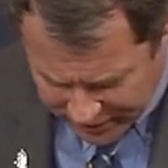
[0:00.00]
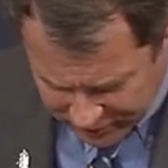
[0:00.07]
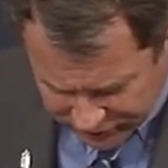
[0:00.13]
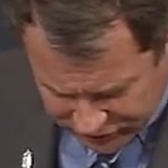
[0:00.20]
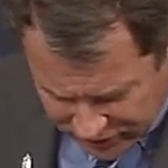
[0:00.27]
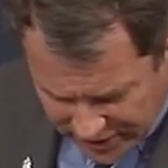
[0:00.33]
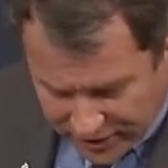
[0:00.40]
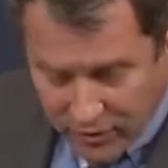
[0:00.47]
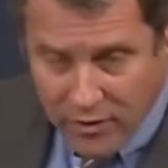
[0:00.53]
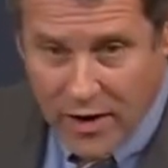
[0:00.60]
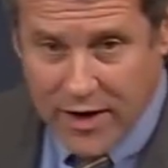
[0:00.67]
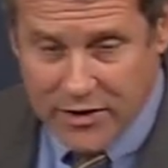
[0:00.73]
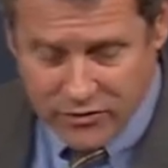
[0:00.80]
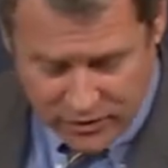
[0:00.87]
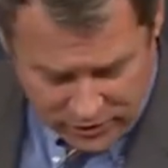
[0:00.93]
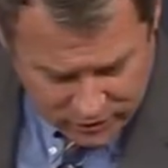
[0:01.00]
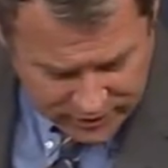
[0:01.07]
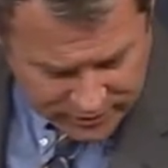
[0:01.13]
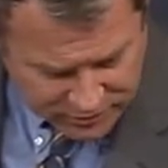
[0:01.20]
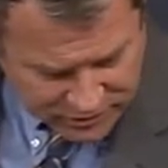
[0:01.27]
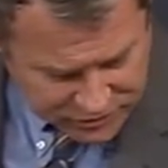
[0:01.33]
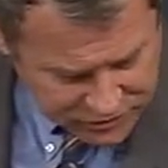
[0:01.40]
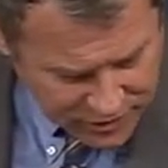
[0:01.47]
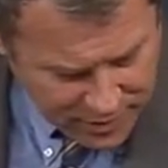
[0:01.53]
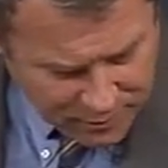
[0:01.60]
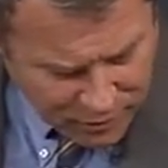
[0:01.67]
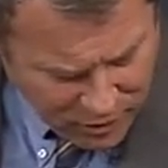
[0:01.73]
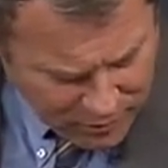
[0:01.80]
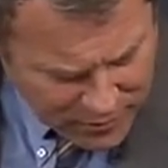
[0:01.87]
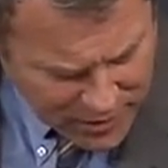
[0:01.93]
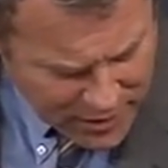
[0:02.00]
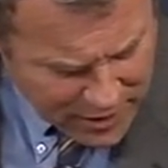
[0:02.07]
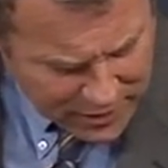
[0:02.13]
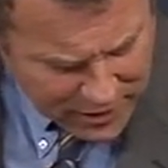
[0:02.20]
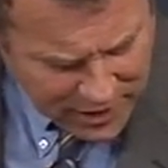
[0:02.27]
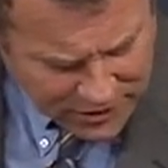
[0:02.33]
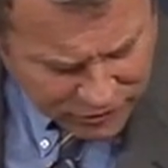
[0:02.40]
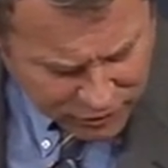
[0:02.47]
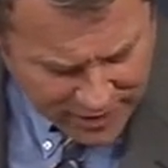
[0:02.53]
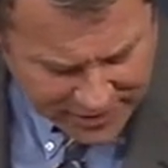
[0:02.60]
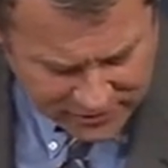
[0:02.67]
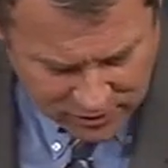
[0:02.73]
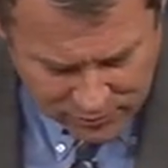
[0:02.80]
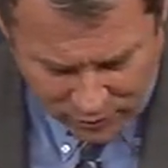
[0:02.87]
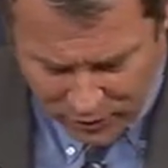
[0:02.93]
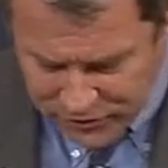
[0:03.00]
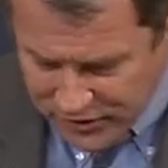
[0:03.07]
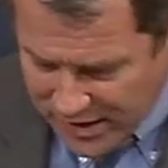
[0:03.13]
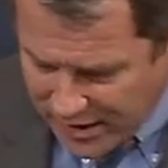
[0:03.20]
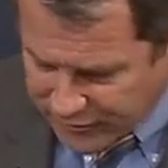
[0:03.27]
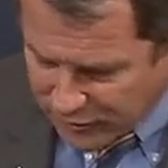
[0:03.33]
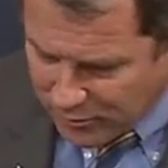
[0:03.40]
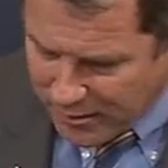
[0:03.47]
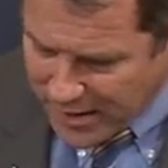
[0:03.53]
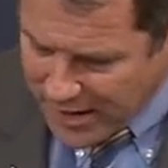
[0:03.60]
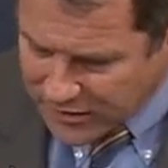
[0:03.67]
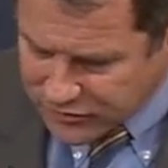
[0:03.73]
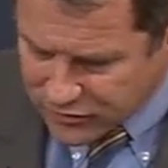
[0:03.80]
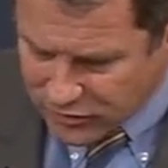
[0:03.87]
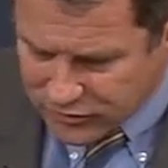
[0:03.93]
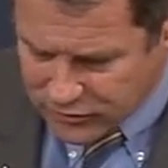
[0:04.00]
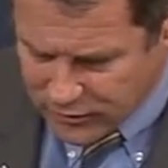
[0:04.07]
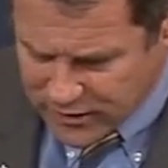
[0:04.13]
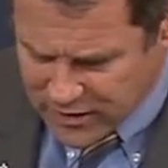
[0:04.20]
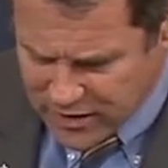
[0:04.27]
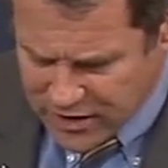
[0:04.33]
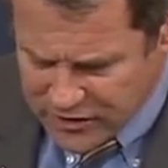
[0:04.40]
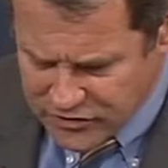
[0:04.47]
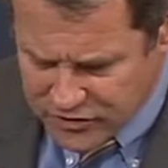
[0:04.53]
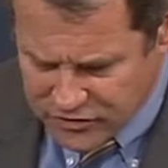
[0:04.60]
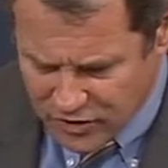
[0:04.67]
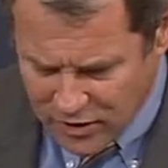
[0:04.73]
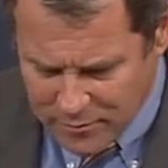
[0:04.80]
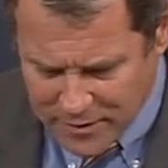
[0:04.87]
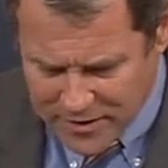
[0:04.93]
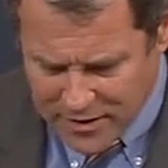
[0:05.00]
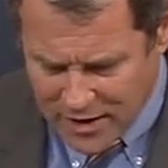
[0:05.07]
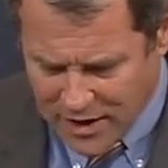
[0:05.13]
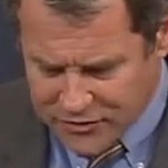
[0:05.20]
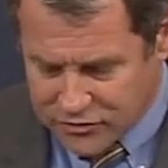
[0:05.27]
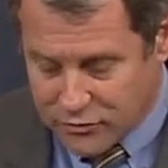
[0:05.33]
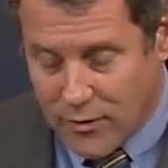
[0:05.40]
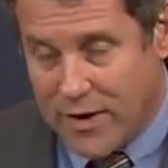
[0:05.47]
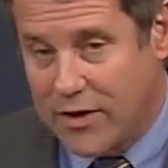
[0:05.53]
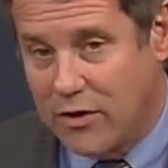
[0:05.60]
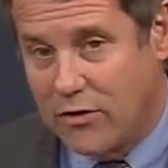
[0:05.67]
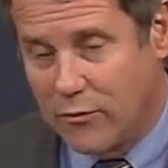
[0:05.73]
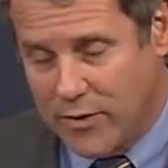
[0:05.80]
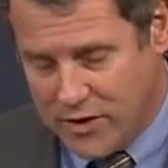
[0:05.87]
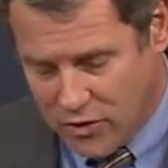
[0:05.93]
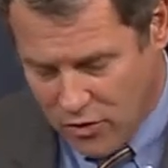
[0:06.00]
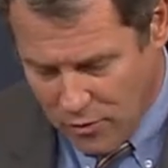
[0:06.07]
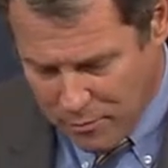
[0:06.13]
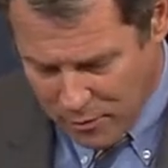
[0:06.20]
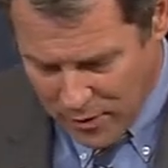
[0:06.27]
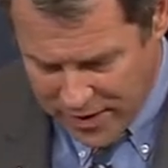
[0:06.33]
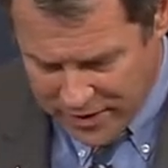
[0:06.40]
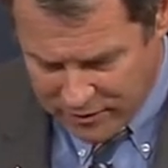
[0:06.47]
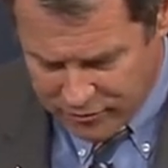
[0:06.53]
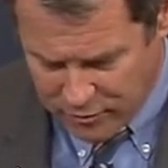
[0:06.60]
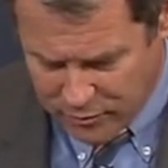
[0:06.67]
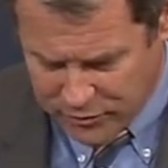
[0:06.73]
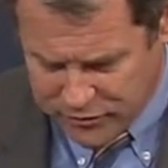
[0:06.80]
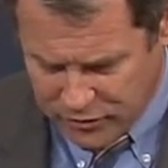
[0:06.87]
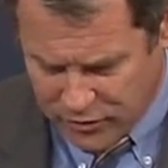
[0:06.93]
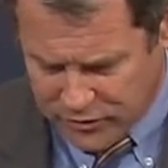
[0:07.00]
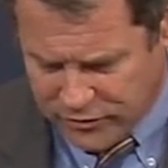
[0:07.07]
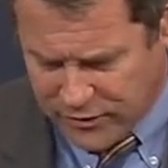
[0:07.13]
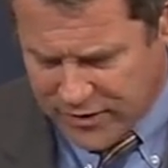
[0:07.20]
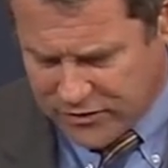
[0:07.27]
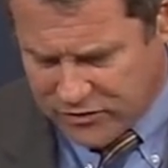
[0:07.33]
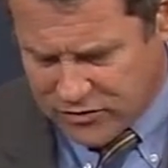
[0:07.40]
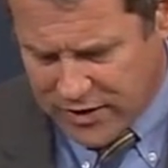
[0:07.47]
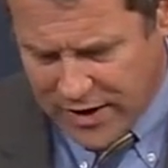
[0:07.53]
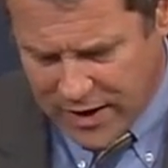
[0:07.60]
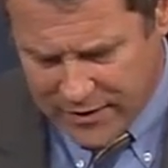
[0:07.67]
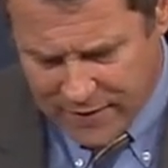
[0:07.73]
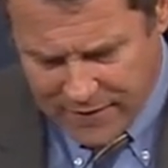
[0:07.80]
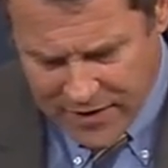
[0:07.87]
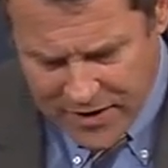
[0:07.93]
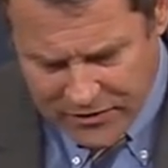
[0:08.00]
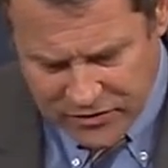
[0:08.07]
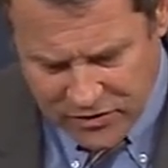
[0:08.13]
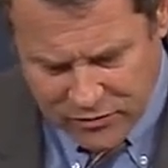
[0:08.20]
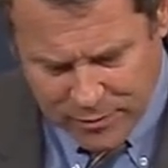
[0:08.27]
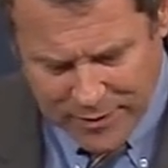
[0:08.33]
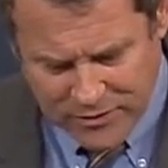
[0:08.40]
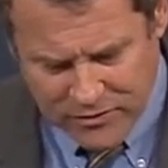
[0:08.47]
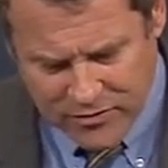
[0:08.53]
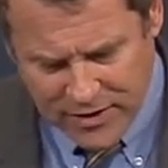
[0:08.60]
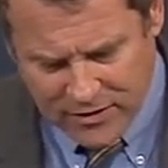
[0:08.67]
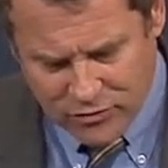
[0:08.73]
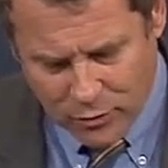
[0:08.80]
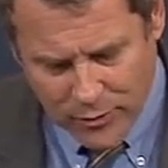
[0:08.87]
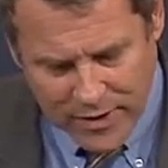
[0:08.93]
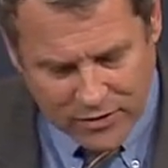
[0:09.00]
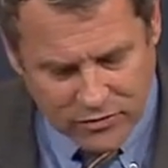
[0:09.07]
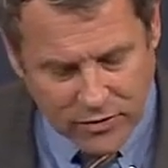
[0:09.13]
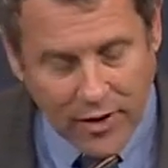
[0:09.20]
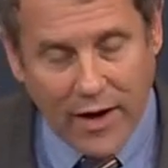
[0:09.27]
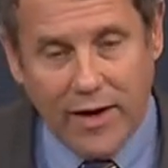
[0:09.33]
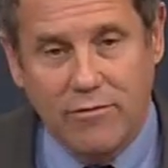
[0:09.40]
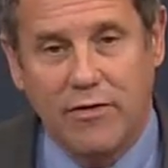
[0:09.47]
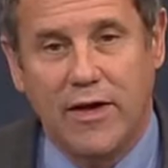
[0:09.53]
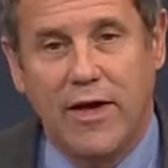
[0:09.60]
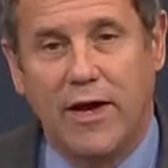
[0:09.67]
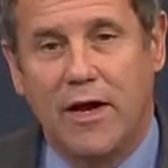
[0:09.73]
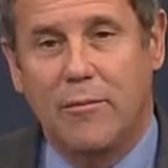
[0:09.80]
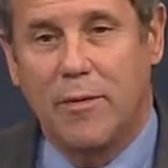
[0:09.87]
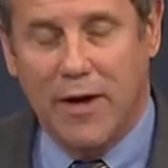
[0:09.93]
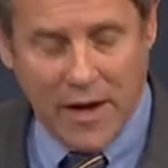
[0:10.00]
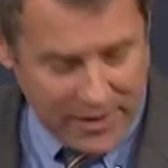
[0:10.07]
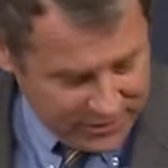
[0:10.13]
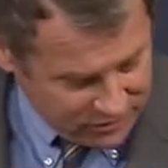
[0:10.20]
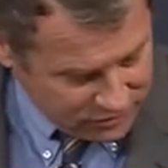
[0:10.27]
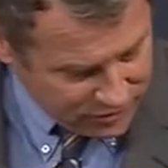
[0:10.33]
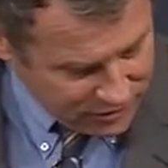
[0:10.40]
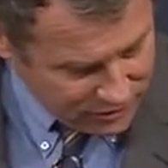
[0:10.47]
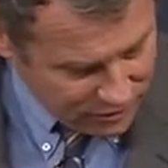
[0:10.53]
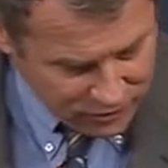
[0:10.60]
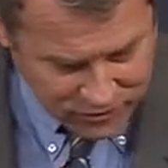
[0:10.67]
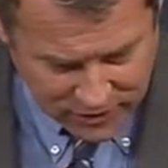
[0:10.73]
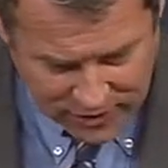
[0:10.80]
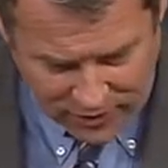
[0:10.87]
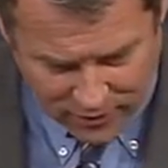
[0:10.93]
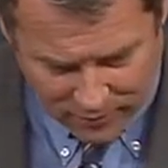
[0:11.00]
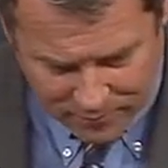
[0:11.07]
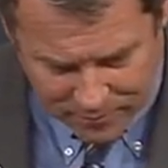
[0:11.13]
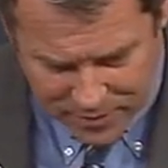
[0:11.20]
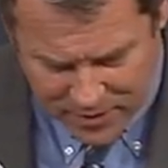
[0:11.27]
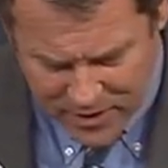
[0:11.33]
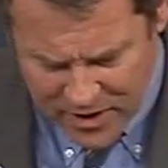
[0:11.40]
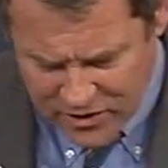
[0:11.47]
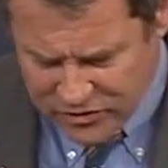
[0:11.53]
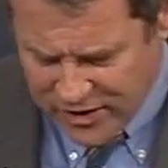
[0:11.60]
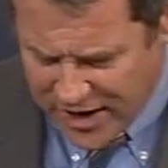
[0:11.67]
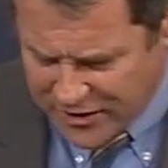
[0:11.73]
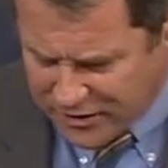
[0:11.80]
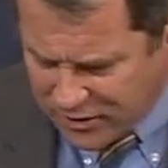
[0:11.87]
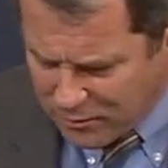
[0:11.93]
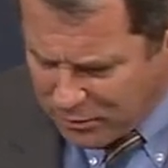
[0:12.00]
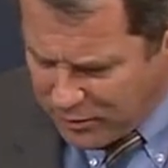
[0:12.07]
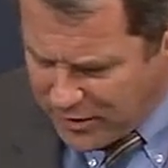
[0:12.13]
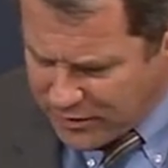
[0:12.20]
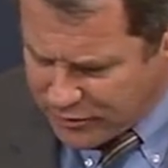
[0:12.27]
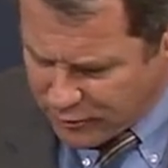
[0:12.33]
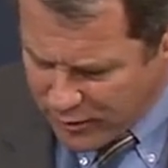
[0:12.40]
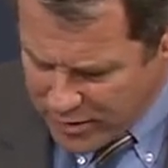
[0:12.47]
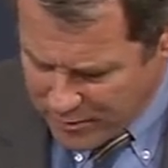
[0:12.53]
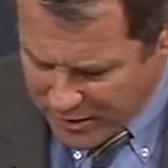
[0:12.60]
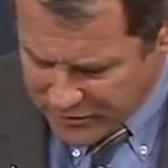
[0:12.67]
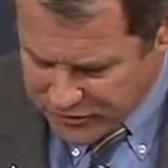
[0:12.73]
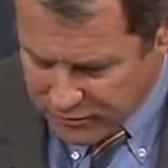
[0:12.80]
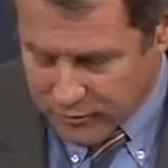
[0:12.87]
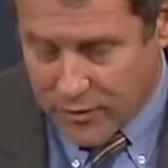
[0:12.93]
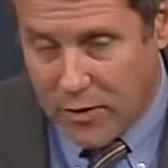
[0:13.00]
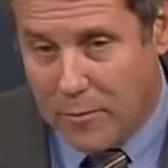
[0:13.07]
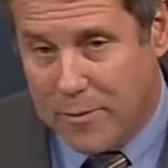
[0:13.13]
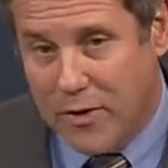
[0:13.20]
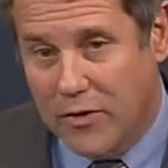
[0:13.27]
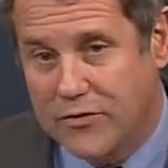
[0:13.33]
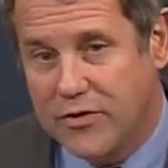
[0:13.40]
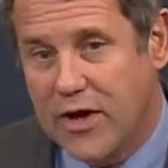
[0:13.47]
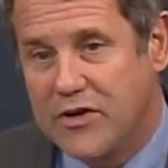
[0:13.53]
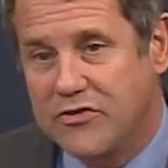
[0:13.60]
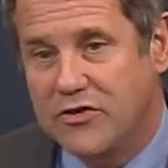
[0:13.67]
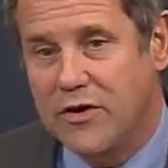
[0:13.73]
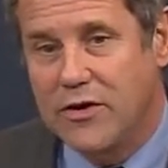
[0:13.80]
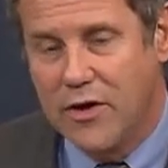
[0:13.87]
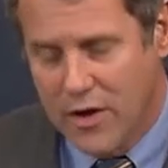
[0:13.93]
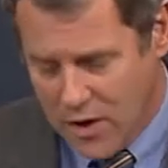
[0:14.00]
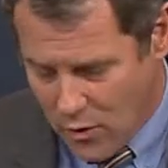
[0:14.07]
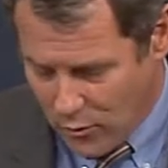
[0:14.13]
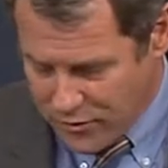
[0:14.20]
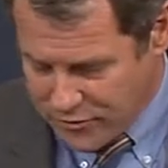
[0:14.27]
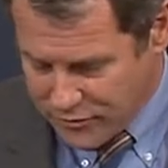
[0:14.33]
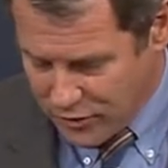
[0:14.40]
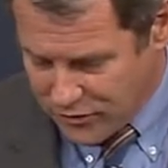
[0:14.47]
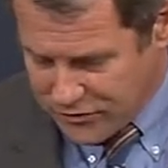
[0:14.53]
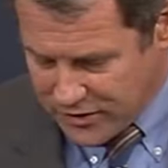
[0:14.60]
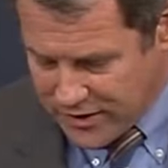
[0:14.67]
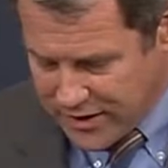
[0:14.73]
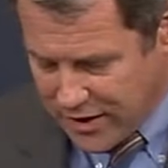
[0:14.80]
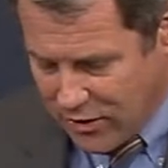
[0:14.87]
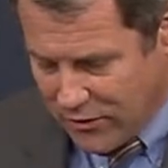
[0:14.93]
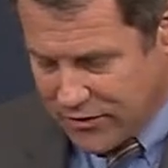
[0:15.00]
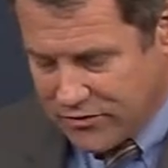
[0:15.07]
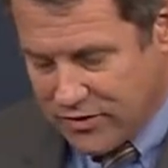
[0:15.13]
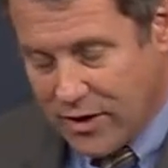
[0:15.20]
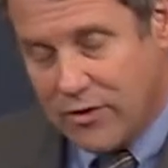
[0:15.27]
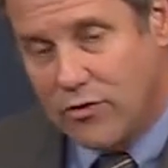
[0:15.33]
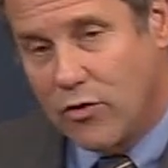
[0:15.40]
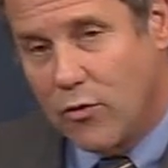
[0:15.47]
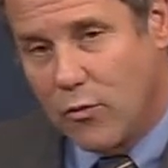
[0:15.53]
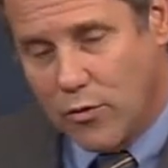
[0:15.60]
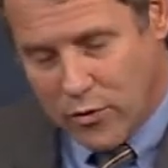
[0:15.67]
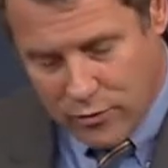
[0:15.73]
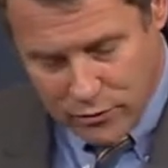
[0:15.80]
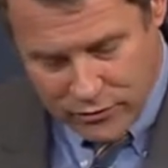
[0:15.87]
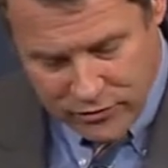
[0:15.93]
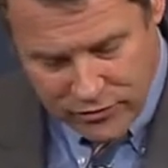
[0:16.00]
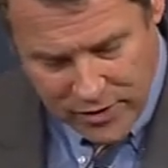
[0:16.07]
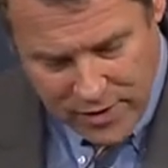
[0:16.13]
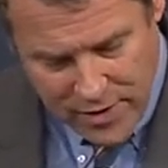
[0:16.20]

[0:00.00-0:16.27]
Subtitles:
of Shaker Heights, a Cleveland suburb, contracted MRSA after back surgery. She should have been concentrating on recuperating from her surgery. Instead, she spent 6 weeks on IV antibiotics in a nursing home. She had to complete 3 months of rehabilitation with nursing care to tend her wounds.